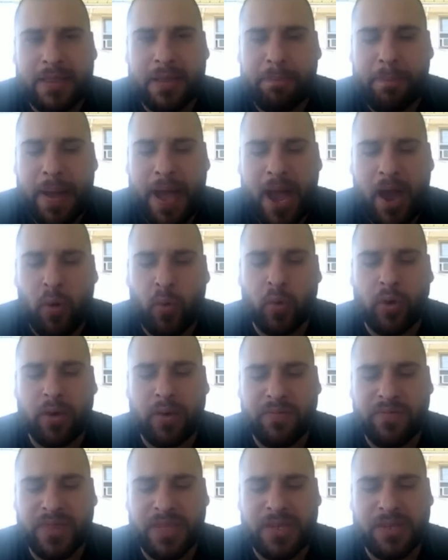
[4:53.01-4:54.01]
the power
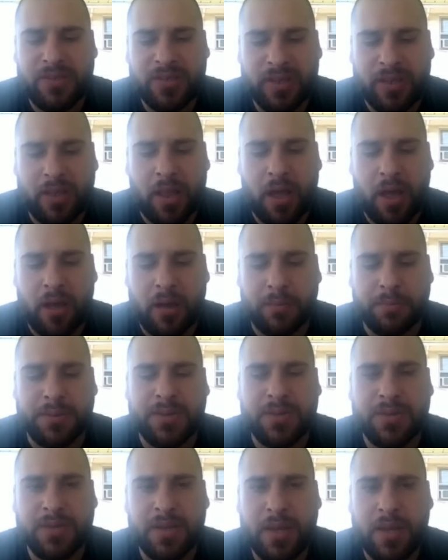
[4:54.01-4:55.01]
of these
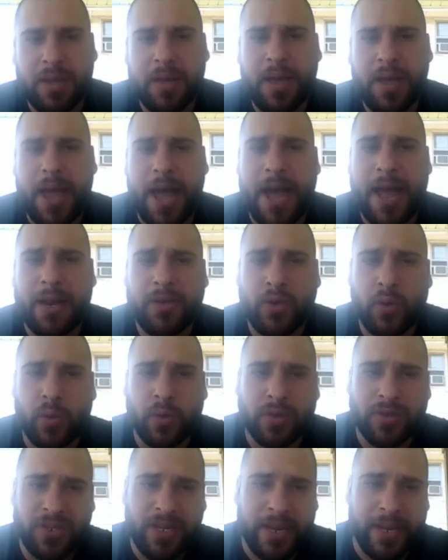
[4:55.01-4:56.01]
clubs on
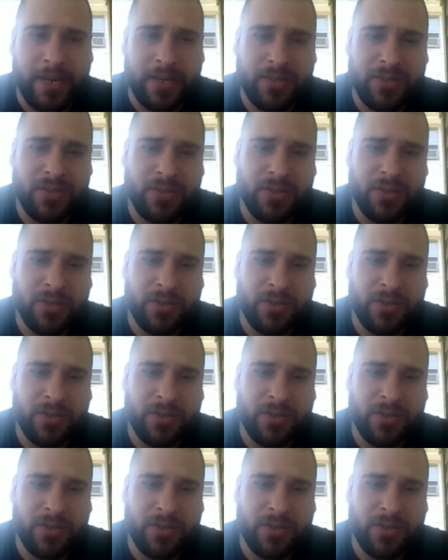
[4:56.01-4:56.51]
Tour 6.